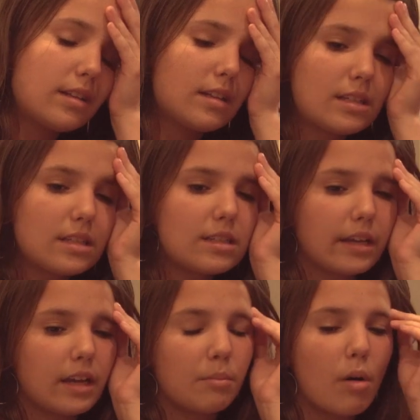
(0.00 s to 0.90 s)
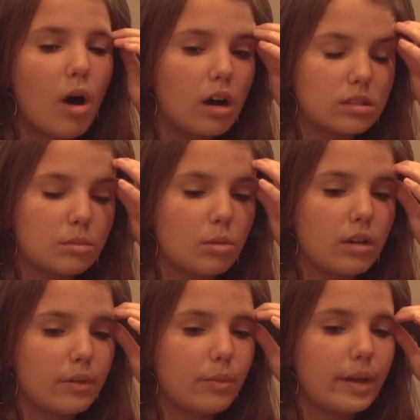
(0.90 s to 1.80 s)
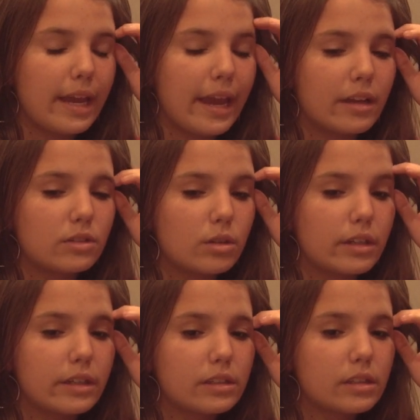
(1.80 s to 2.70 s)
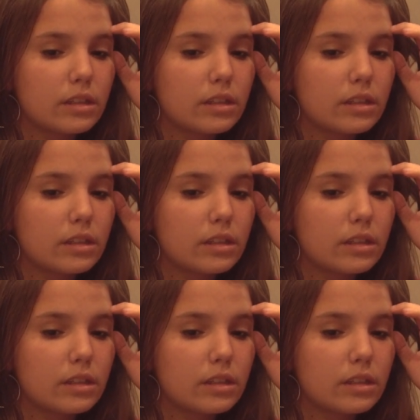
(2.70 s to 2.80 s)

this is, like, impossible. Like, we can't do this.